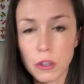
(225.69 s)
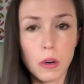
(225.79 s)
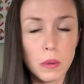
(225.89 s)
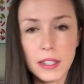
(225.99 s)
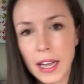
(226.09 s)
where
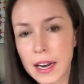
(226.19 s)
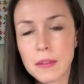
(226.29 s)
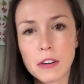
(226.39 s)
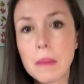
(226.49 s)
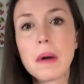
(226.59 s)
no one's at.
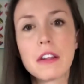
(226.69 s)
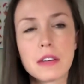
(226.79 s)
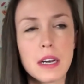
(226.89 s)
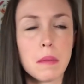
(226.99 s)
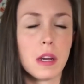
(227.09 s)
and They're not
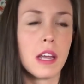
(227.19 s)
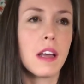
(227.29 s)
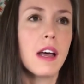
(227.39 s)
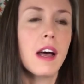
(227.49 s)
bothering anybody.